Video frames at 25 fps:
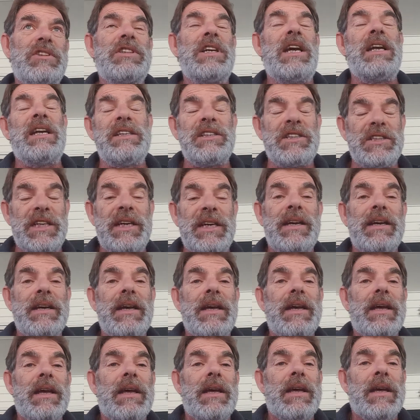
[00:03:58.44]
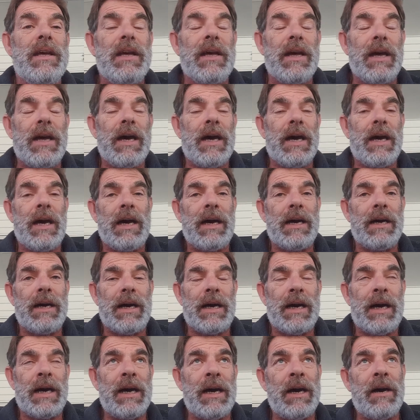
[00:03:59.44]
challenging.
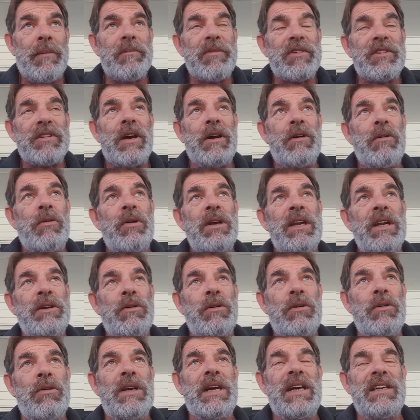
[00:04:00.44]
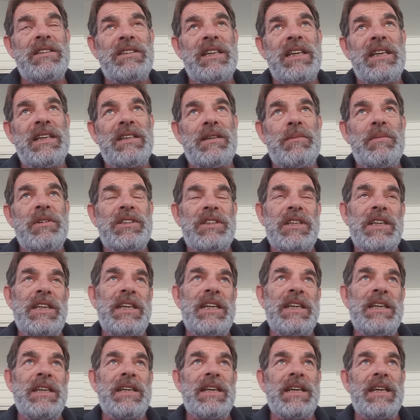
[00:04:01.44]
So all in all, I think the
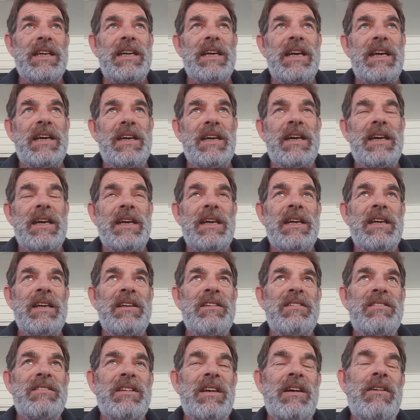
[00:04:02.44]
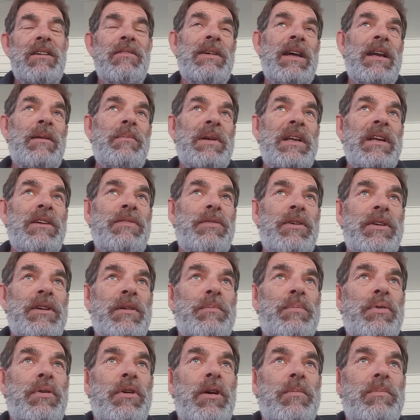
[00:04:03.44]
machine is well built for
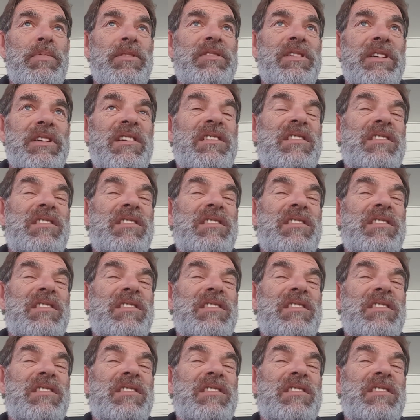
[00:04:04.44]
the purpose it